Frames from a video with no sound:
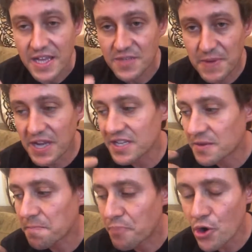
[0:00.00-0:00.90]
It's
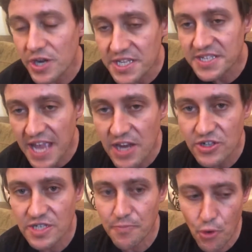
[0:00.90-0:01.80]
because Bernie
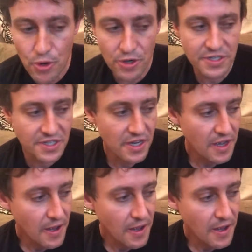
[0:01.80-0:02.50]
Sanders supporters